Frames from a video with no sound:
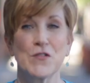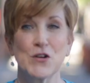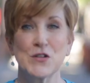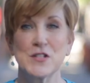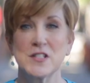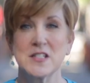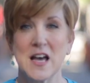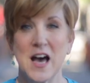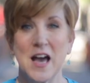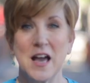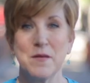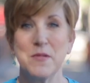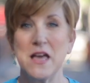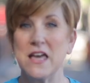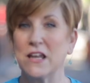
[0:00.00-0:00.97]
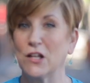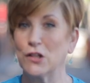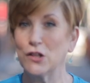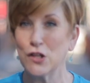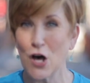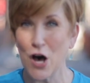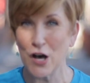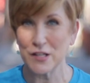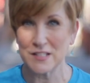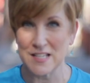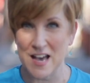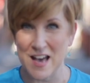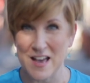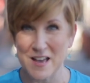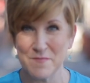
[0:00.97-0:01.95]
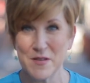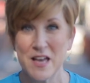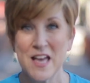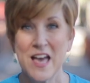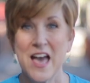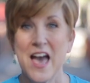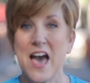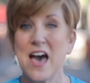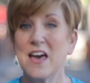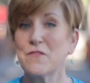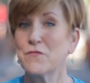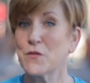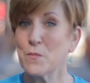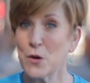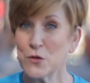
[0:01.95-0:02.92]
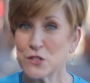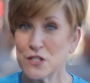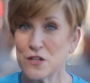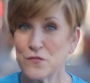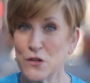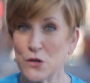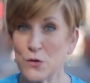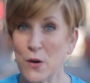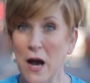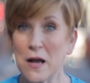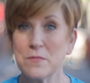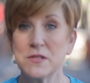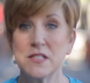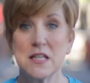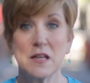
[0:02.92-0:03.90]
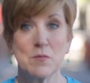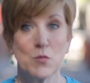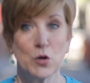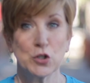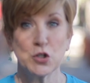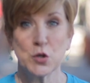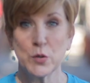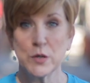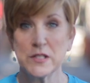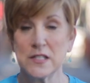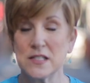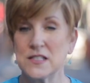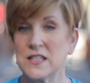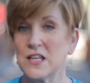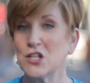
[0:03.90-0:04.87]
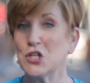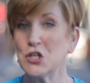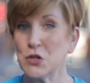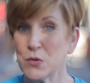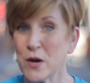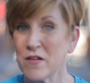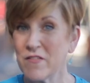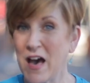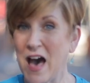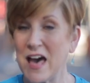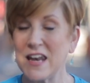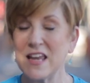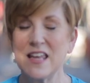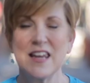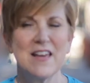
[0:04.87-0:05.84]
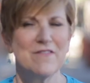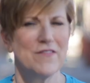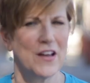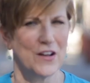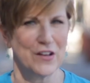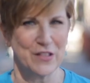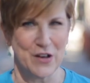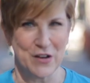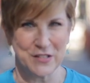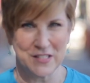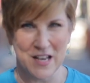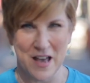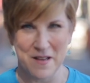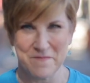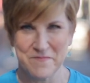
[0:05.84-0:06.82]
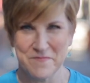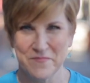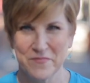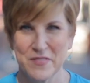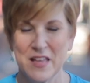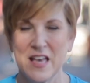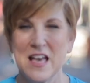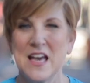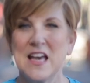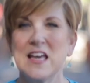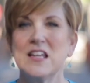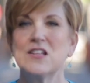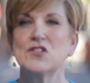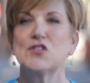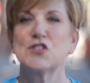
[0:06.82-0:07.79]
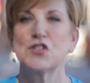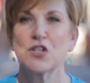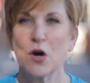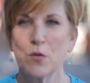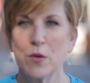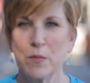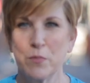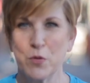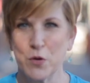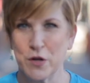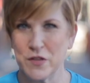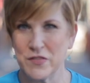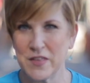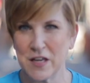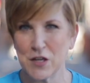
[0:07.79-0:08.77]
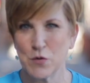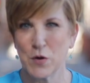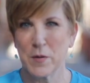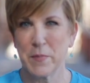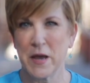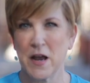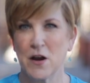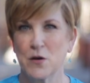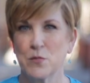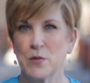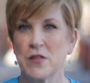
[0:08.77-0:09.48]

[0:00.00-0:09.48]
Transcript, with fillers: first time in a long time. And for most of you, I'm seeing more choices than you have had in a very long time. It is so important that you are paired